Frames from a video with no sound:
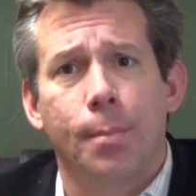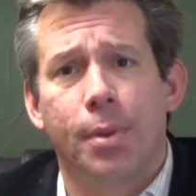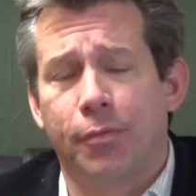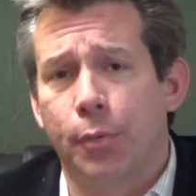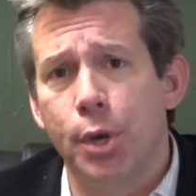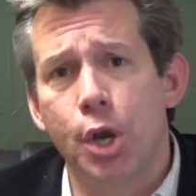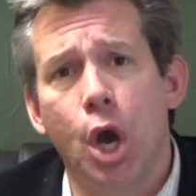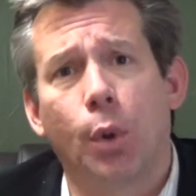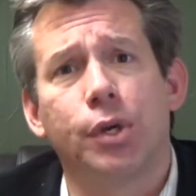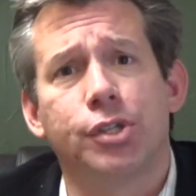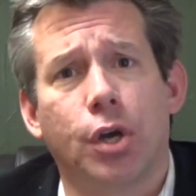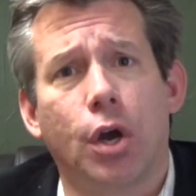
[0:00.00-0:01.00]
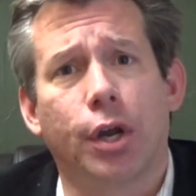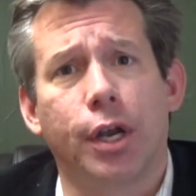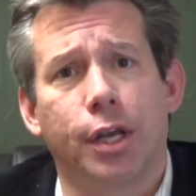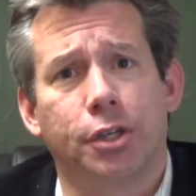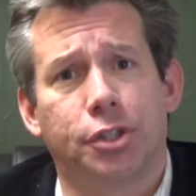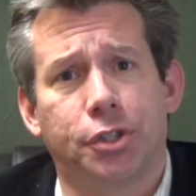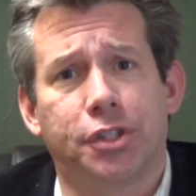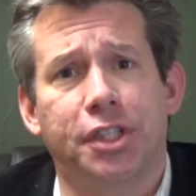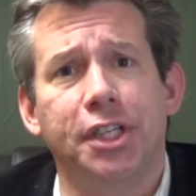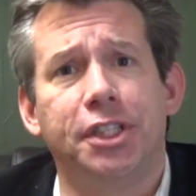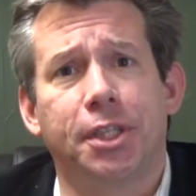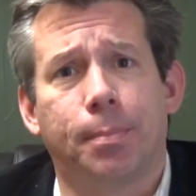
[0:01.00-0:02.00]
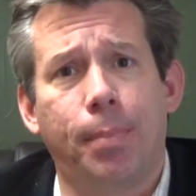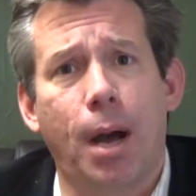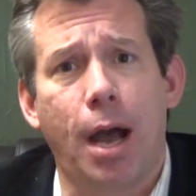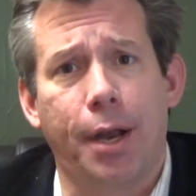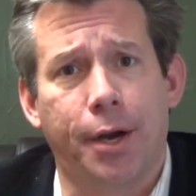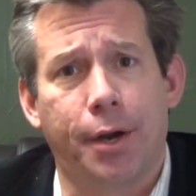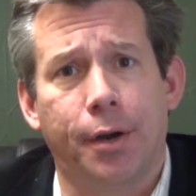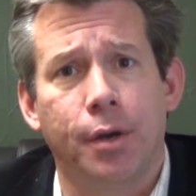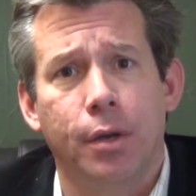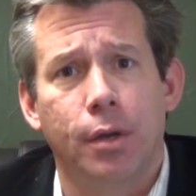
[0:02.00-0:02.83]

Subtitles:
But if we know we're targeting a strategic buyer